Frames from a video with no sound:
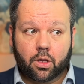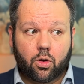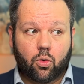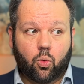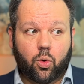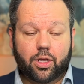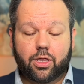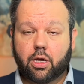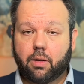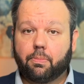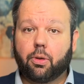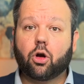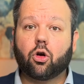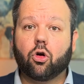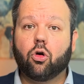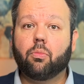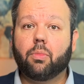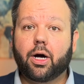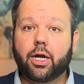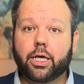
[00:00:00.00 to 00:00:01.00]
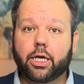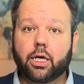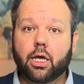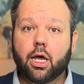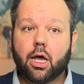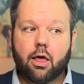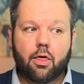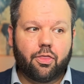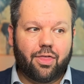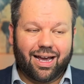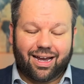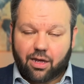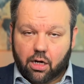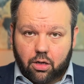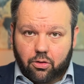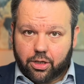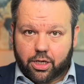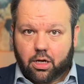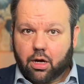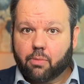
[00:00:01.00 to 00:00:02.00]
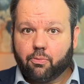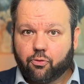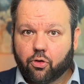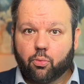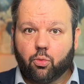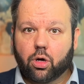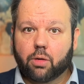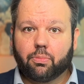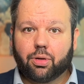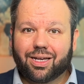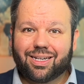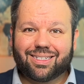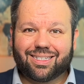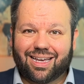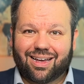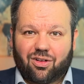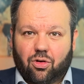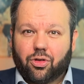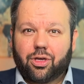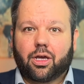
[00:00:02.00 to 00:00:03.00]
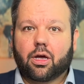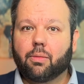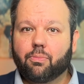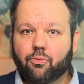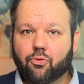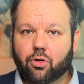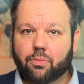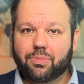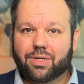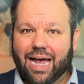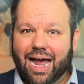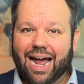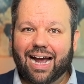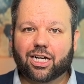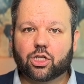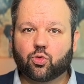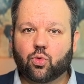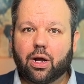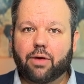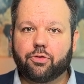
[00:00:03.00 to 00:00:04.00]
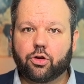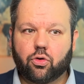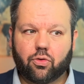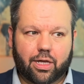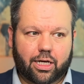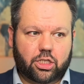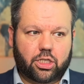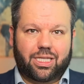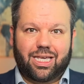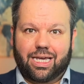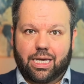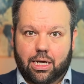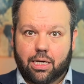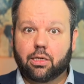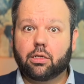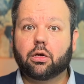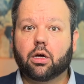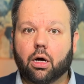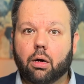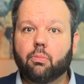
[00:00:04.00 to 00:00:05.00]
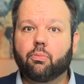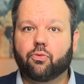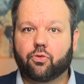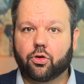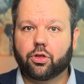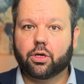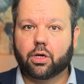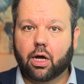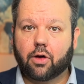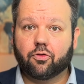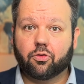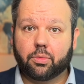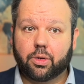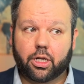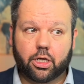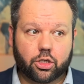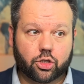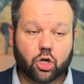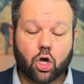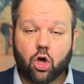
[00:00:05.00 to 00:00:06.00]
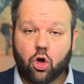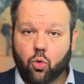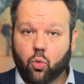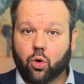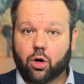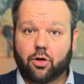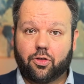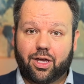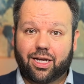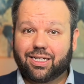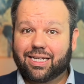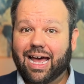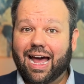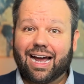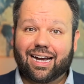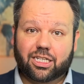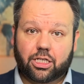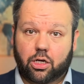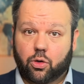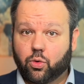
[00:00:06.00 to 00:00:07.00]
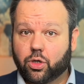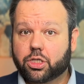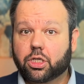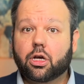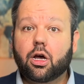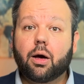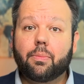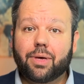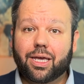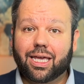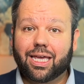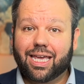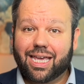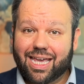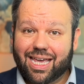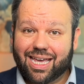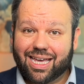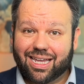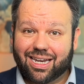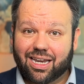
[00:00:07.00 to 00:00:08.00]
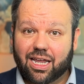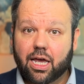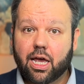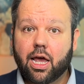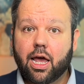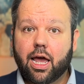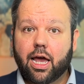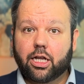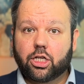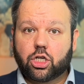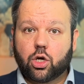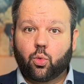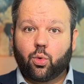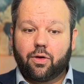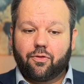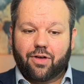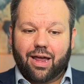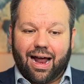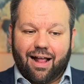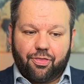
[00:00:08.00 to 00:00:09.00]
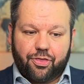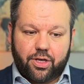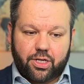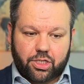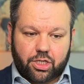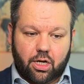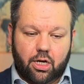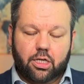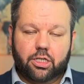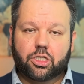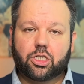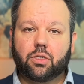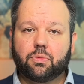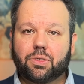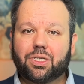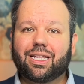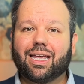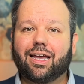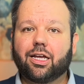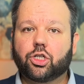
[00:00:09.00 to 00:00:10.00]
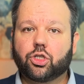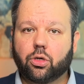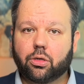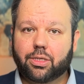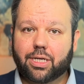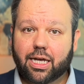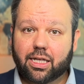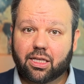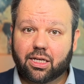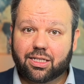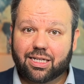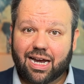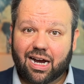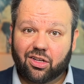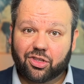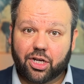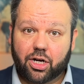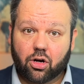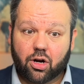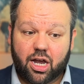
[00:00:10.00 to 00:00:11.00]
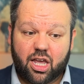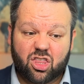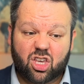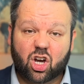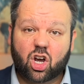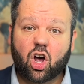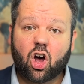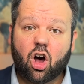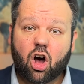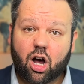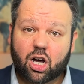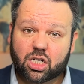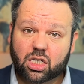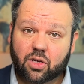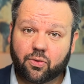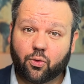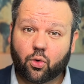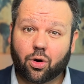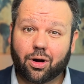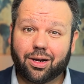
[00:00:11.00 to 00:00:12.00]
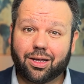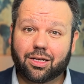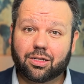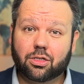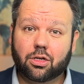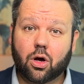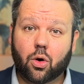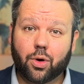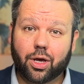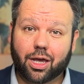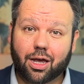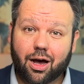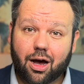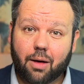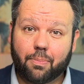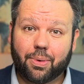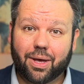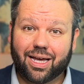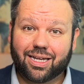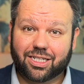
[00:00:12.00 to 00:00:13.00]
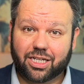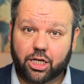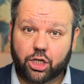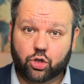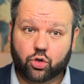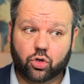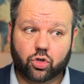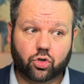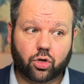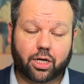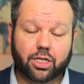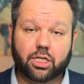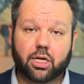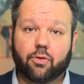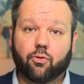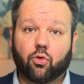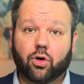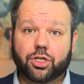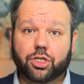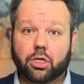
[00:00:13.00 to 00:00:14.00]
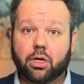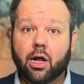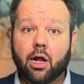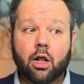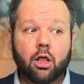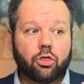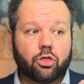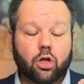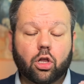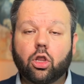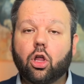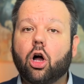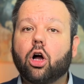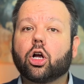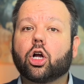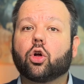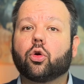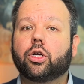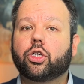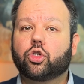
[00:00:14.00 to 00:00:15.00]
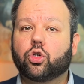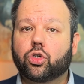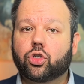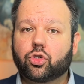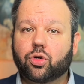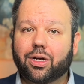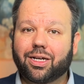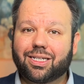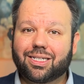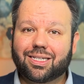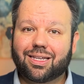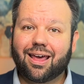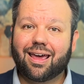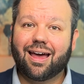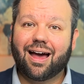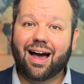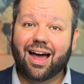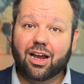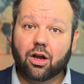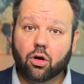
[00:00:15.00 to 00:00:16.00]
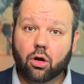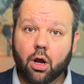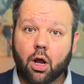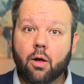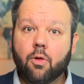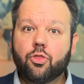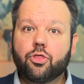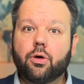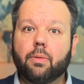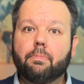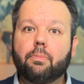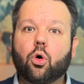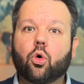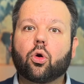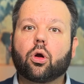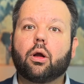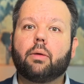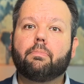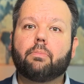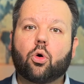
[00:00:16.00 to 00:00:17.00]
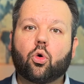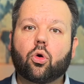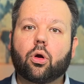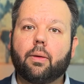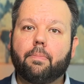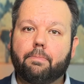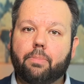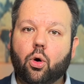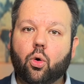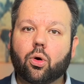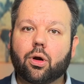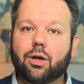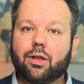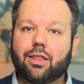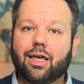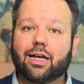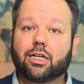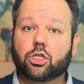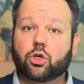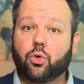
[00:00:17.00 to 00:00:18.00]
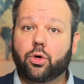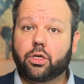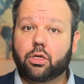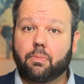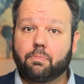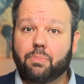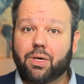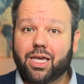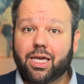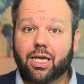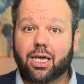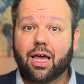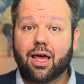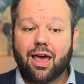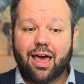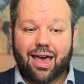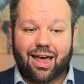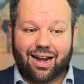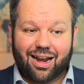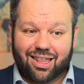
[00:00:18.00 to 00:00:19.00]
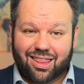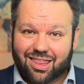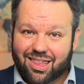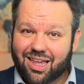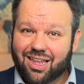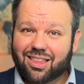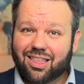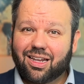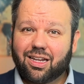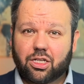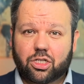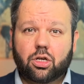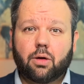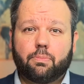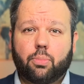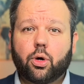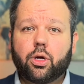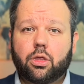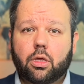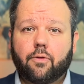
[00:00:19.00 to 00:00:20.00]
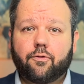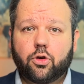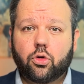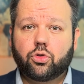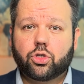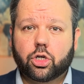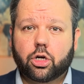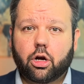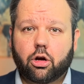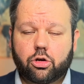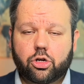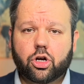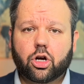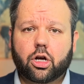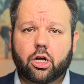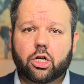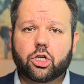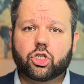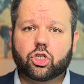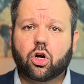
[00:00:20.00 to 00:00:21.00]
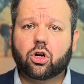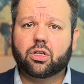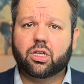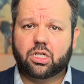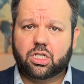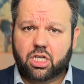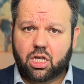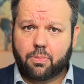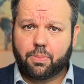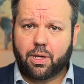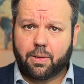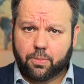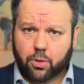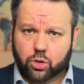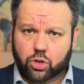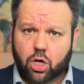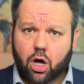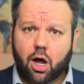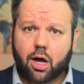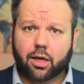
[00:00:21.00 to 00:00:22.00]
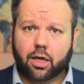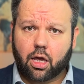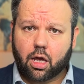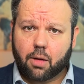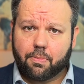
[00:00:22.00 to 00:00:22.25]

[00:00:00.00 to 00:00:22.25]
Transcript: when they borrow money that can only come from one place. That can only come from tax revenue. That's the income for the government is what are they taxing? What's coming in? And so we've got this substantial debt that's out there and the cost for it is going up as interest rates have risen. The longer interest rates stay higher, the more and more important that's going to be. And I think that at some point in the future here, you're going to start to see people talking